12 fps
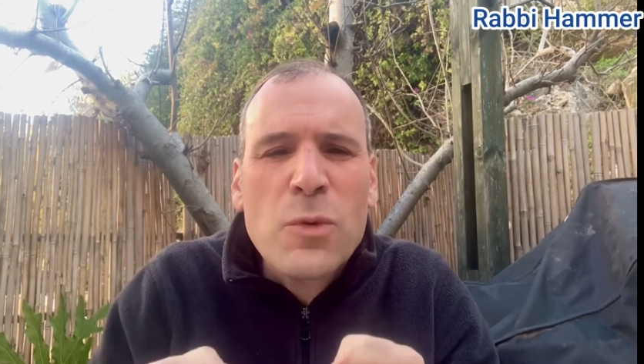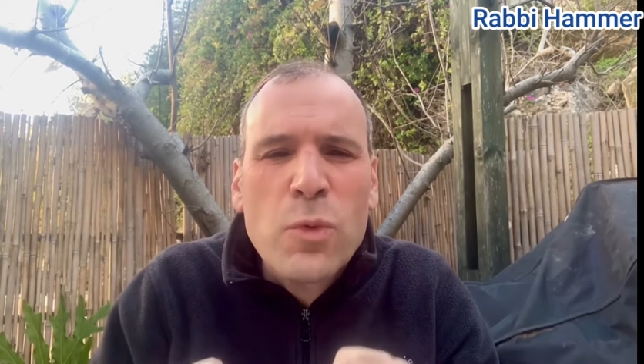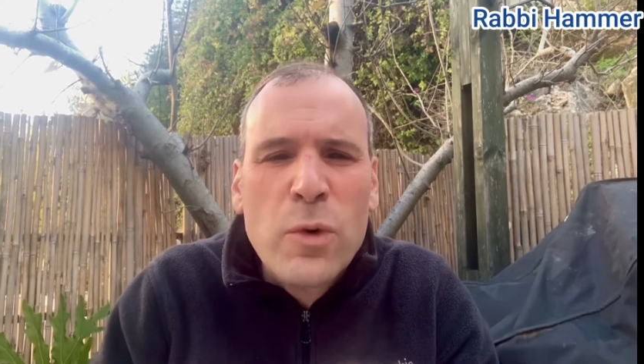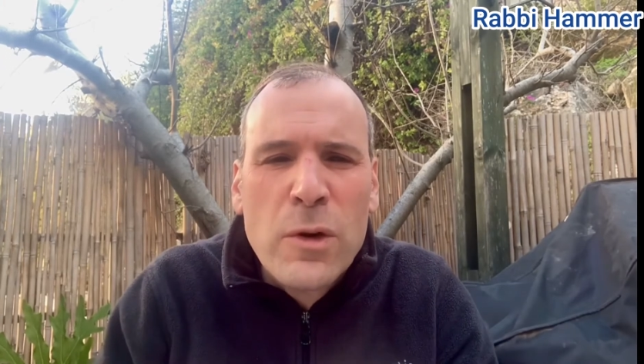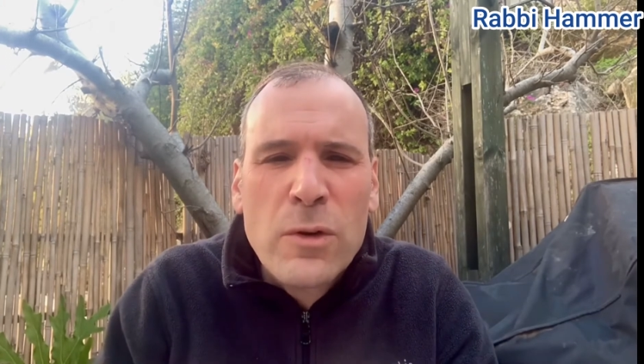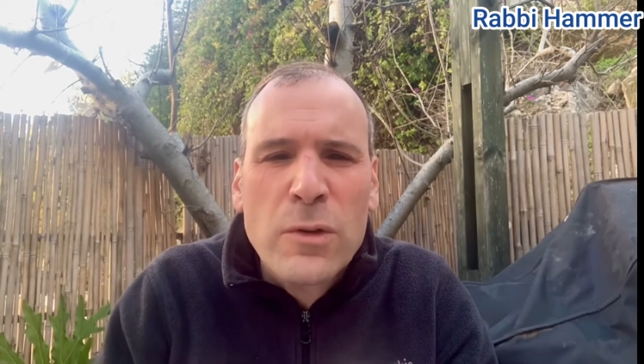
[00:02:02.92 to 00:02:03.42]

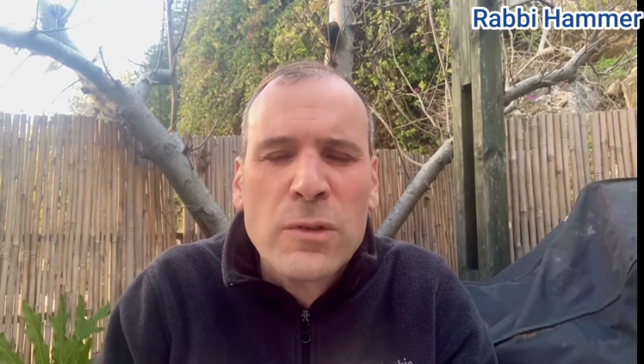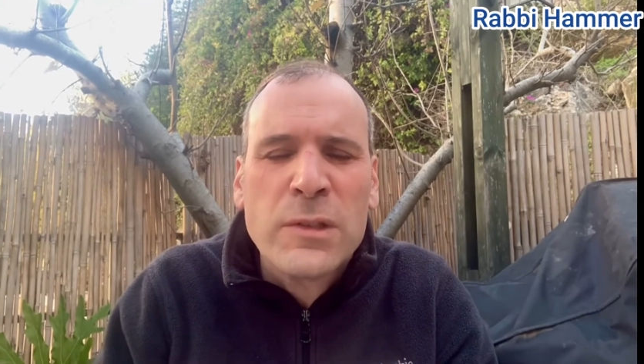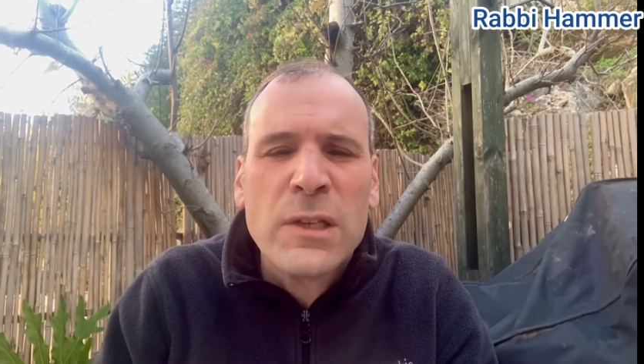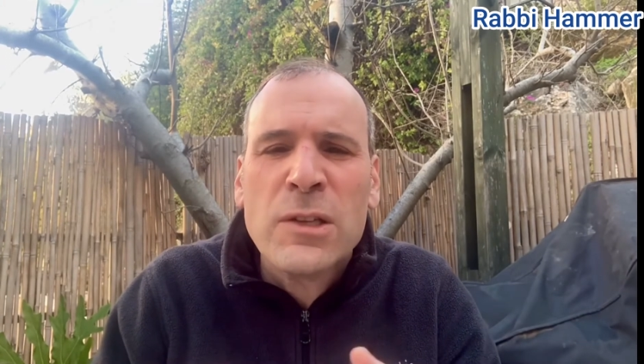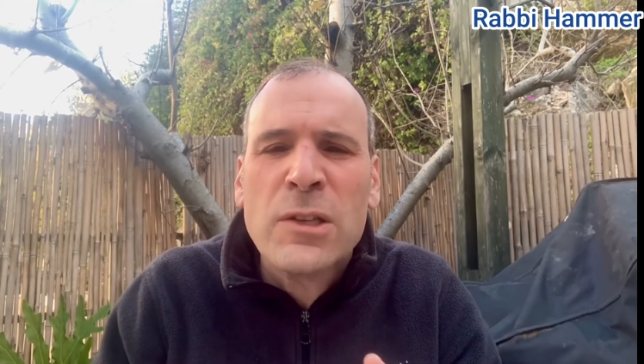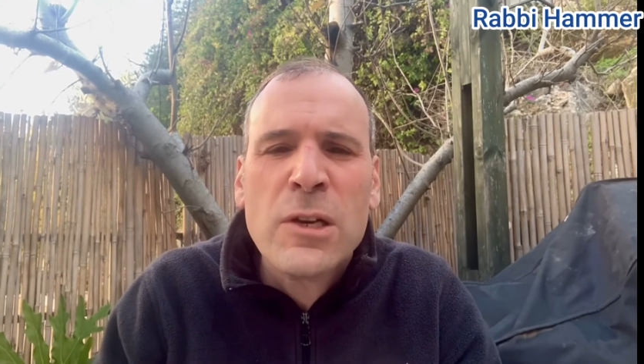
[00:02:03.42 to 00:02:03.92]

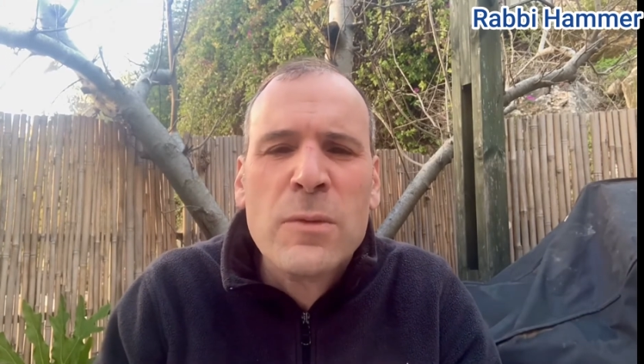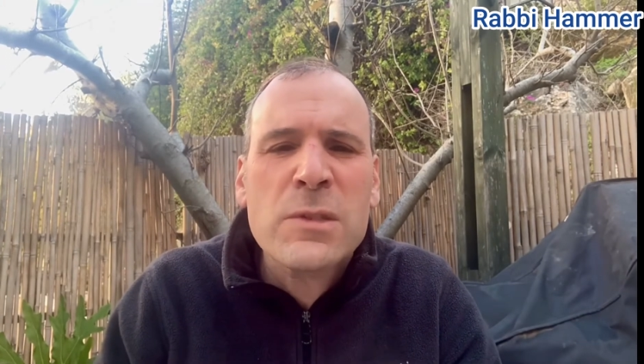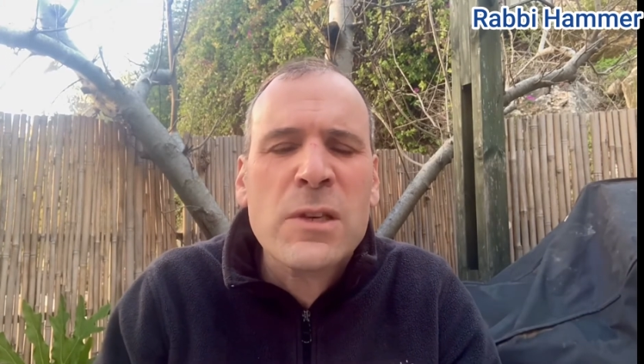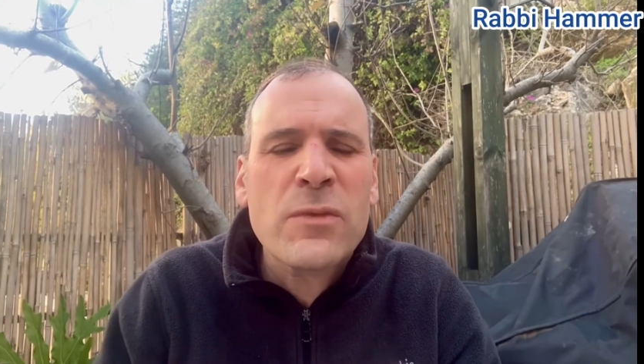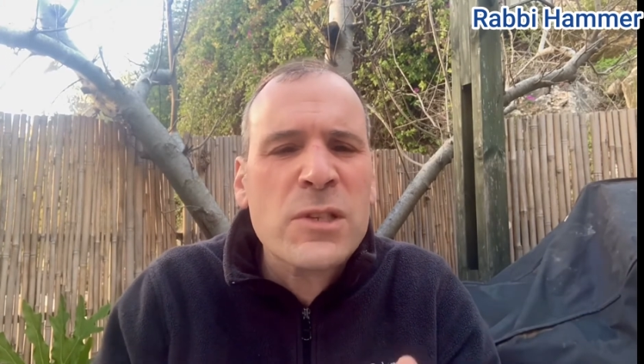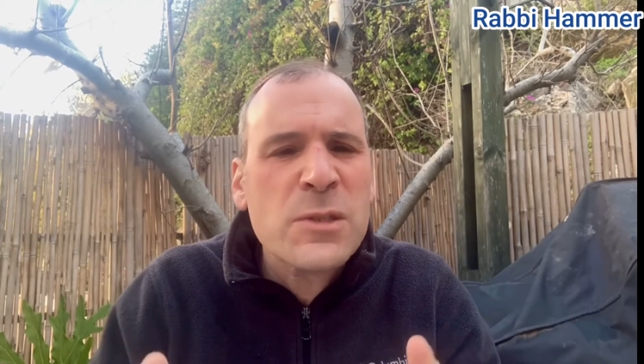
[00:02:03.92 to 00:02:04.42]
world in
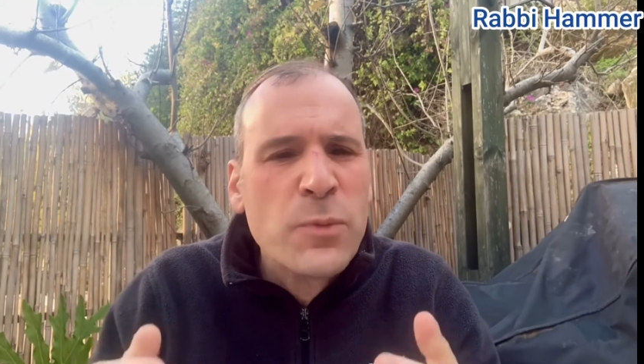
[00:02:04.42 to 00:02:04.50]
terms of its